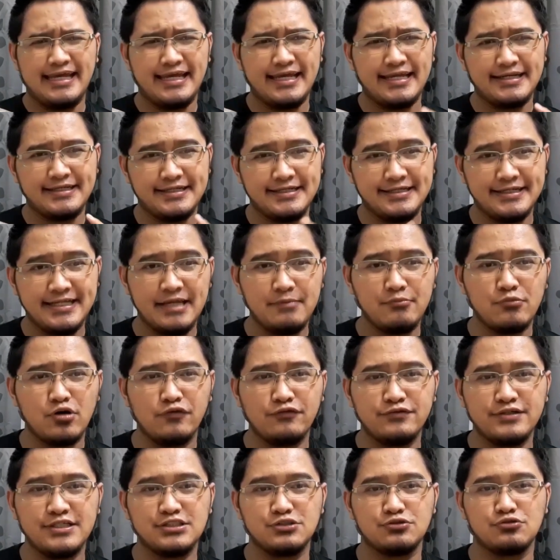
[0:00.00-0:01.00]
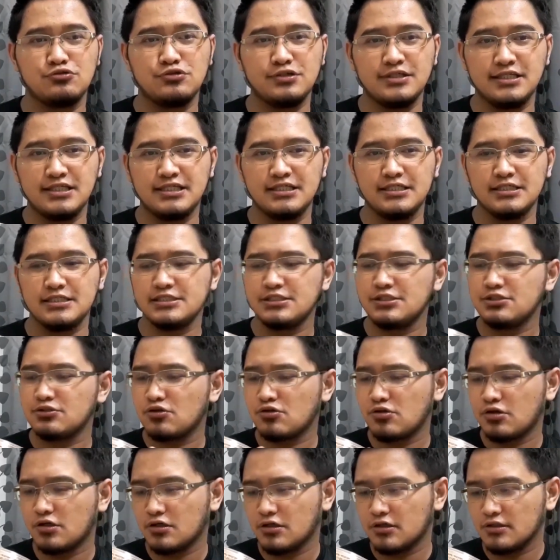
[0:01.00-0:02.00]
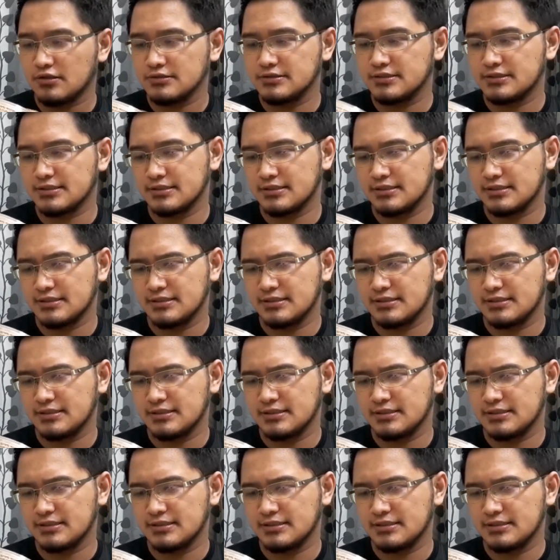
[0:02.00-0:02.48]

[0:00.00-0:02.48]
And the name of this cookie is called